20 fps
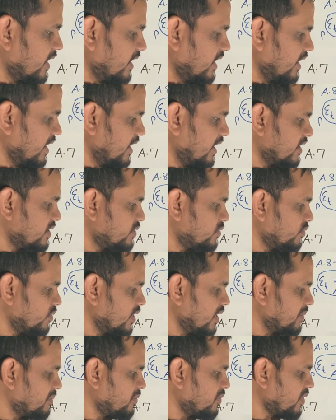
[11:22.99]
AS
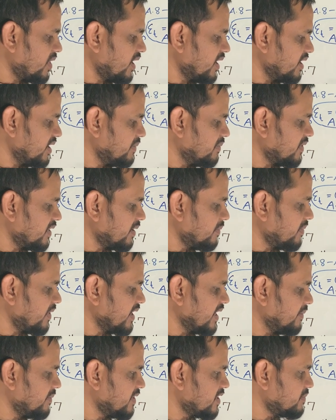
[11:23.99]
to FY divided by
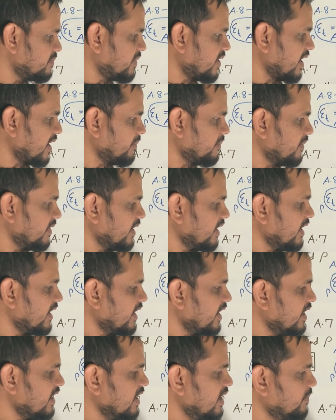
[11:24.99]
FS prime.
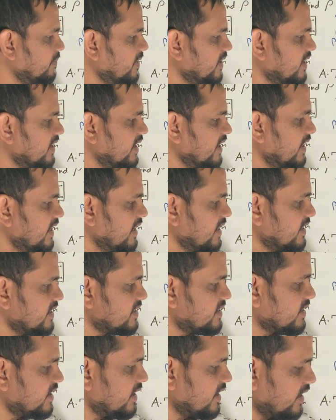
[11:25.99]
If it
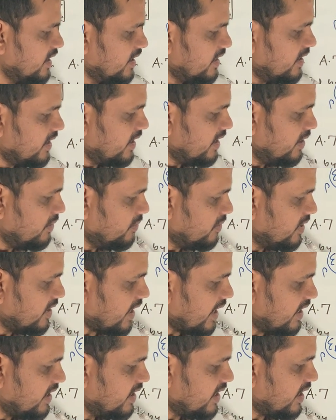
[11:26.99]
yields, then you will
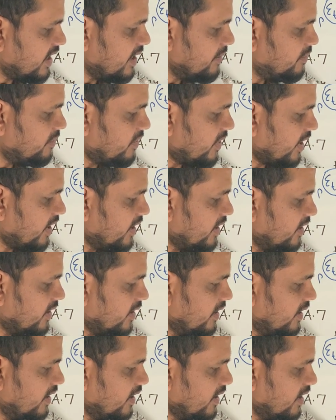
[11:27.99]
write here FY.
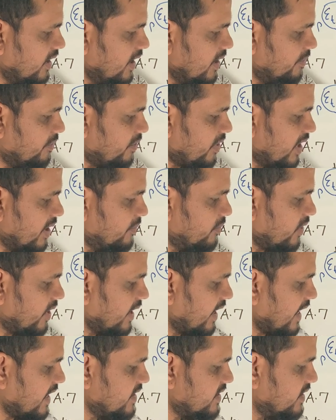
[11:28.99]
If I
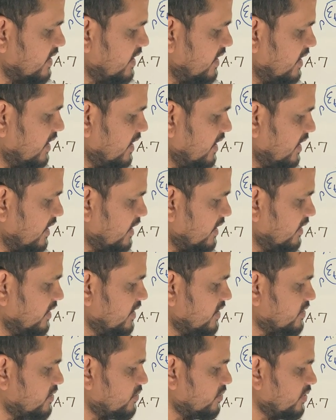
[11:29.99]
cancel,
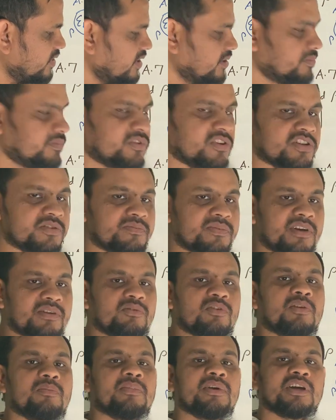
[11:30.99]
these two reinforcement
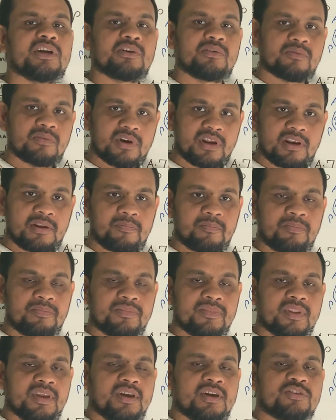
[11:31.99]
will be equal.
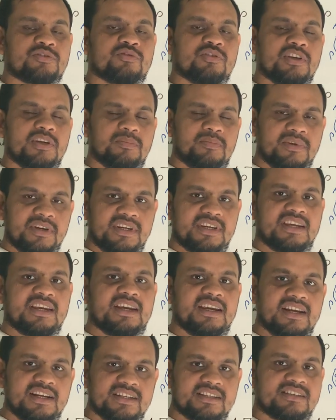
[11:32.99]
So if it
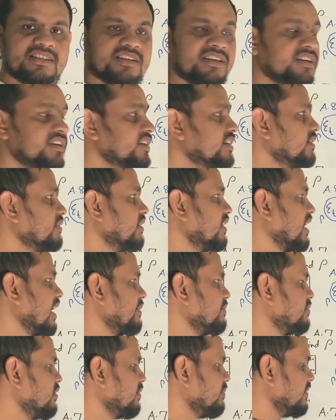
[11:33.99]
yields, your
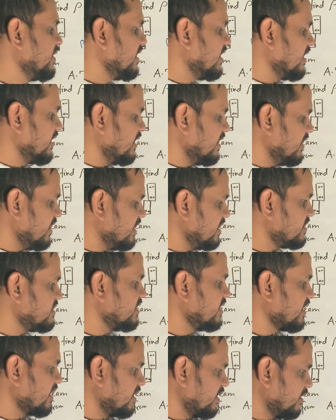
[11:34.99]
life will be
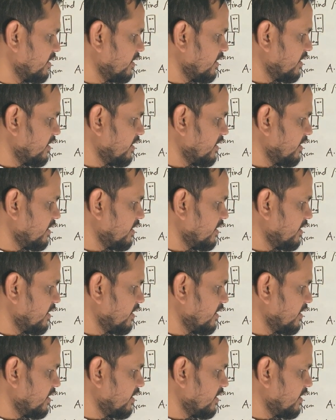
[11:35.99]
easier.